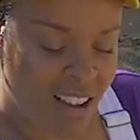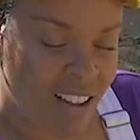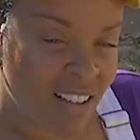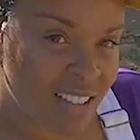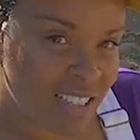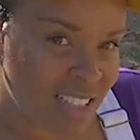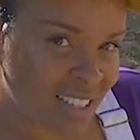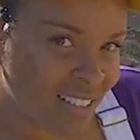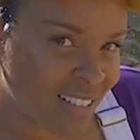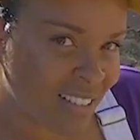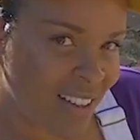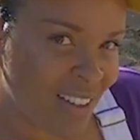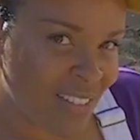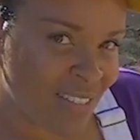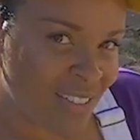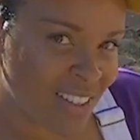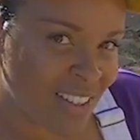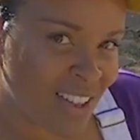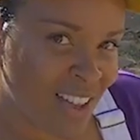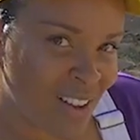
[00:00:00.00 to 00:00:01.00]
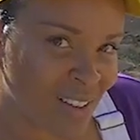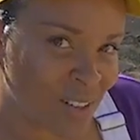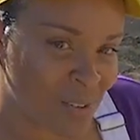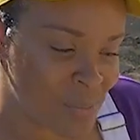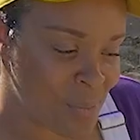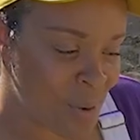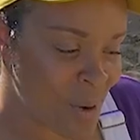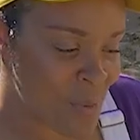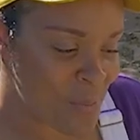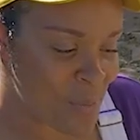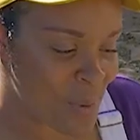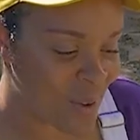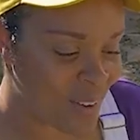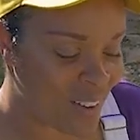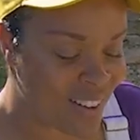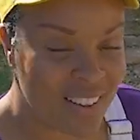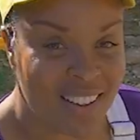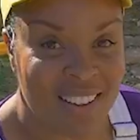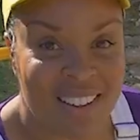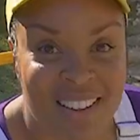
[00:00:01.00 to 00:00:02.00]
also love the color
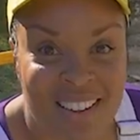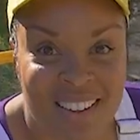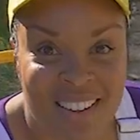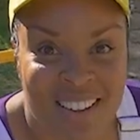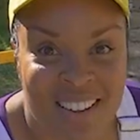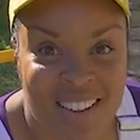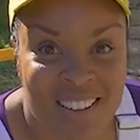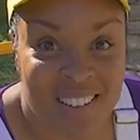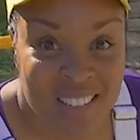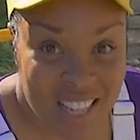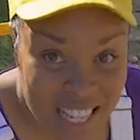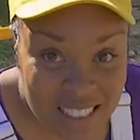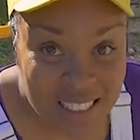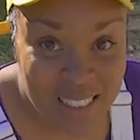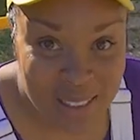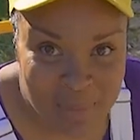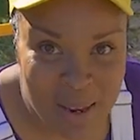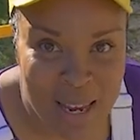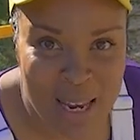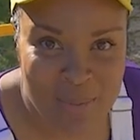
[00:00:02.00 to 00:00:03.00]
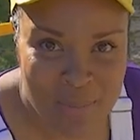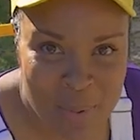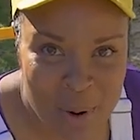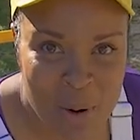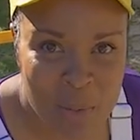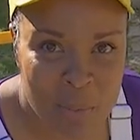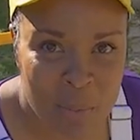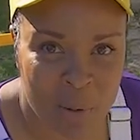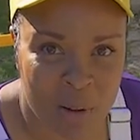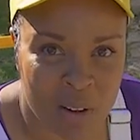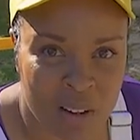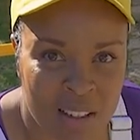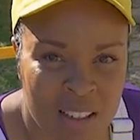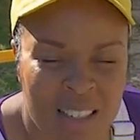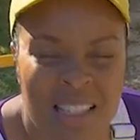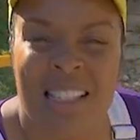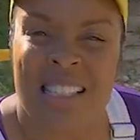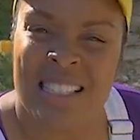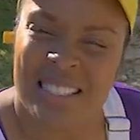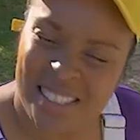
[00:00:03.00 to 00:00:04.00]
purple. Let's make purple.
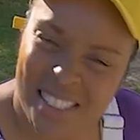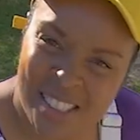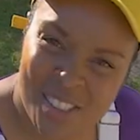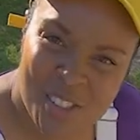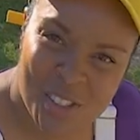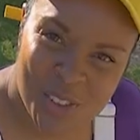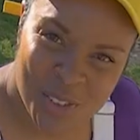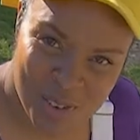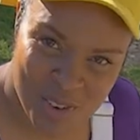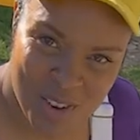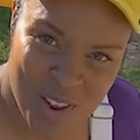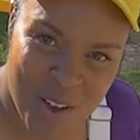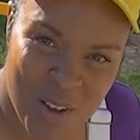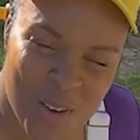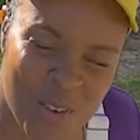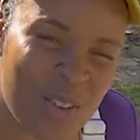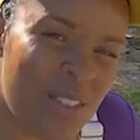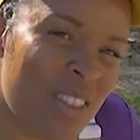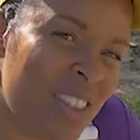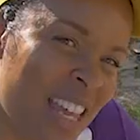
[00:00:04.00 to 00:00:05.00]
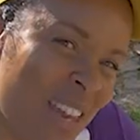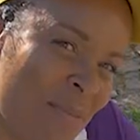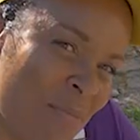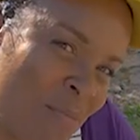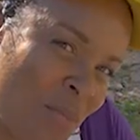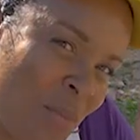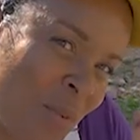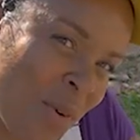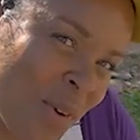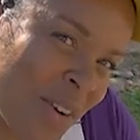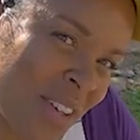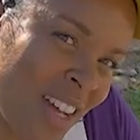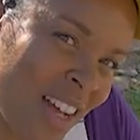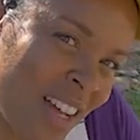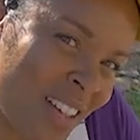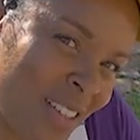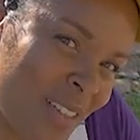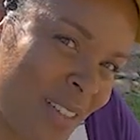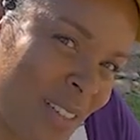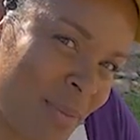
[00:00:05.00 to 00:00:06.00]
Did you know that more
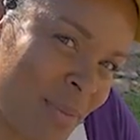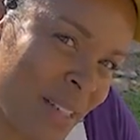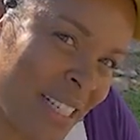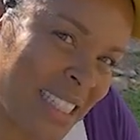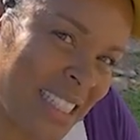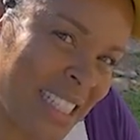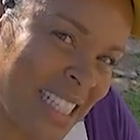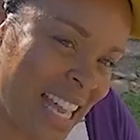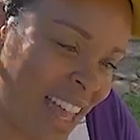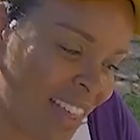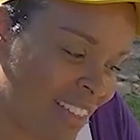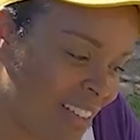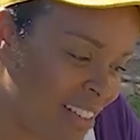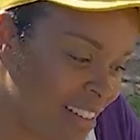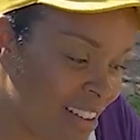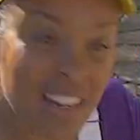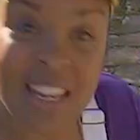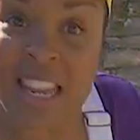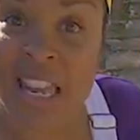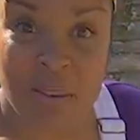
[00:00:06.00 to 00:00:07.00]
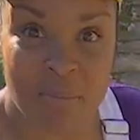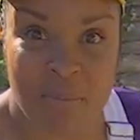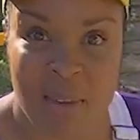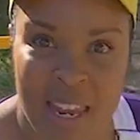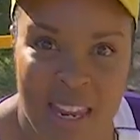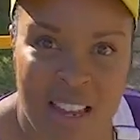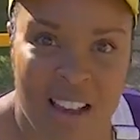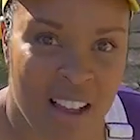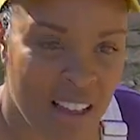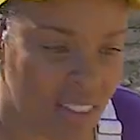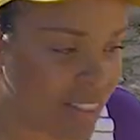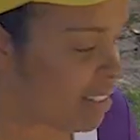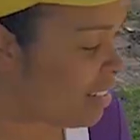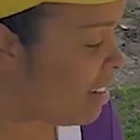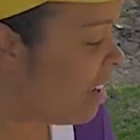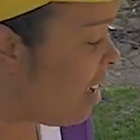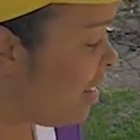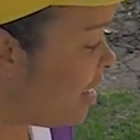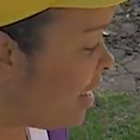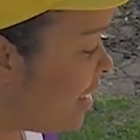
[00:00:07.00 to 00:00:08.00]
colors mixed together can make other
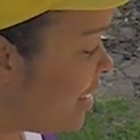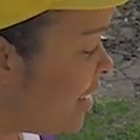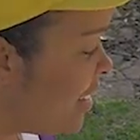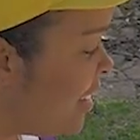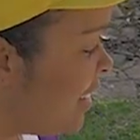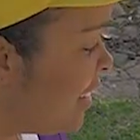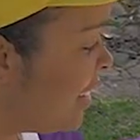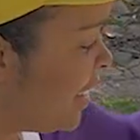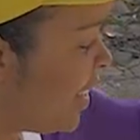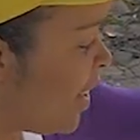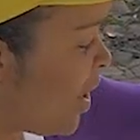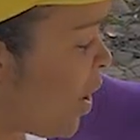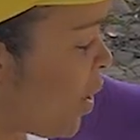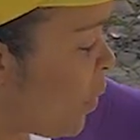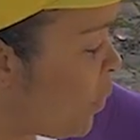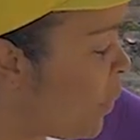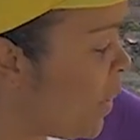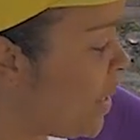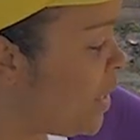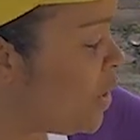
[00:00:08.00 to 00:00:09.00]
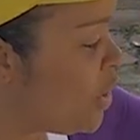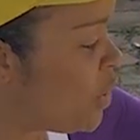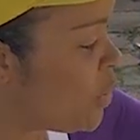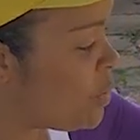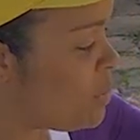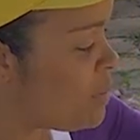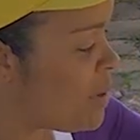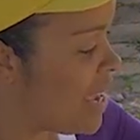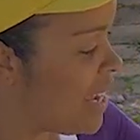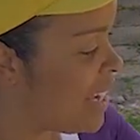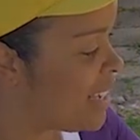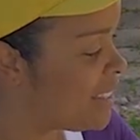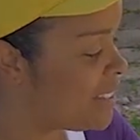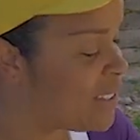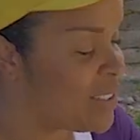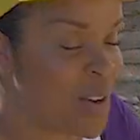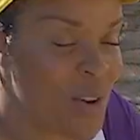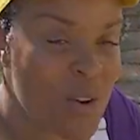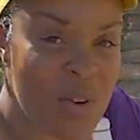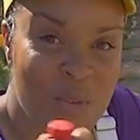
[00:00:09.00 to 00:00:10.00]
colors? When you
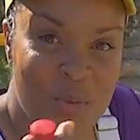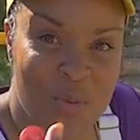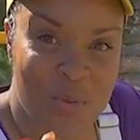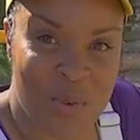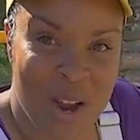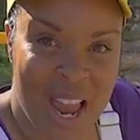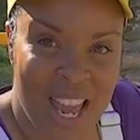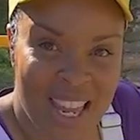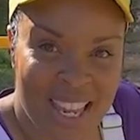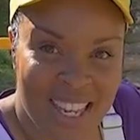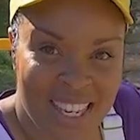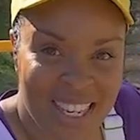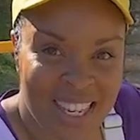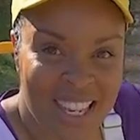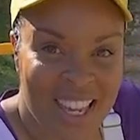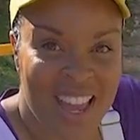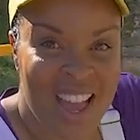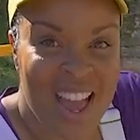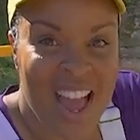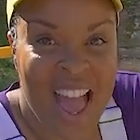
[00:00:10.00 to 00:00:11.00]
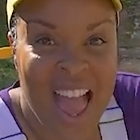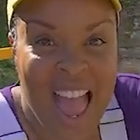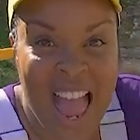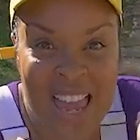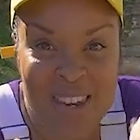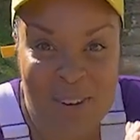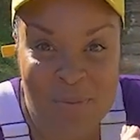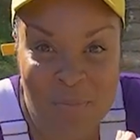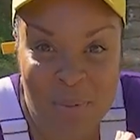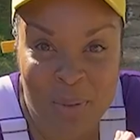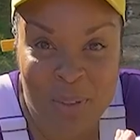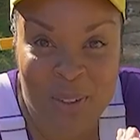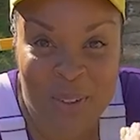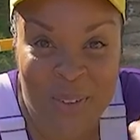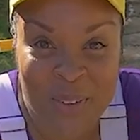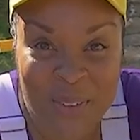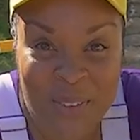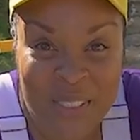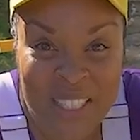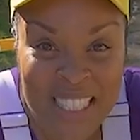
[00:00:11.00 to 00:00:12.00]
mix red and
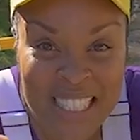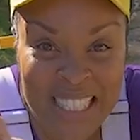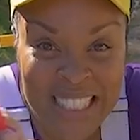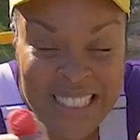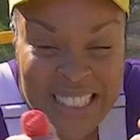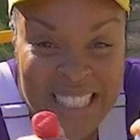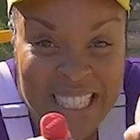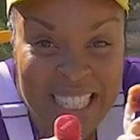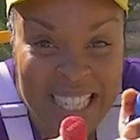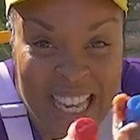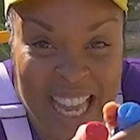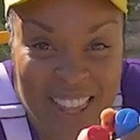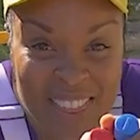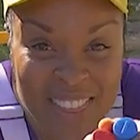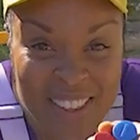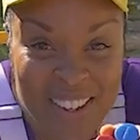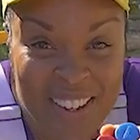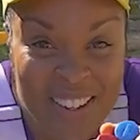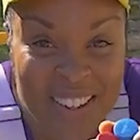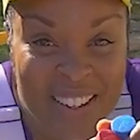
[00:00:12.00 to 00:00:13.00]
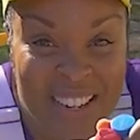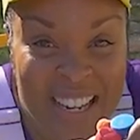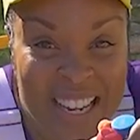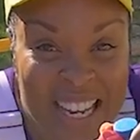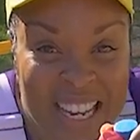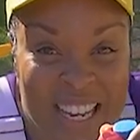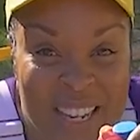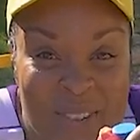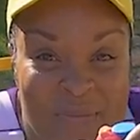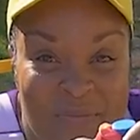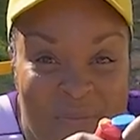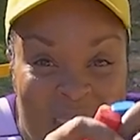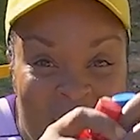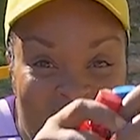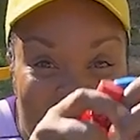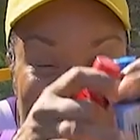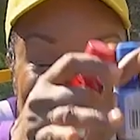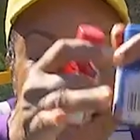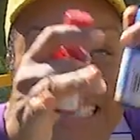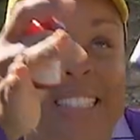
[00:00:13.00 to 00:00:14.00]
blue together, it
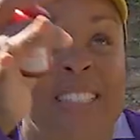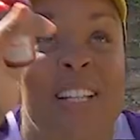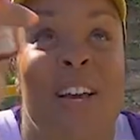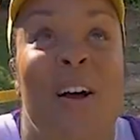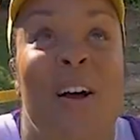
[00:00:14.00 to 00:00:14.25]
makes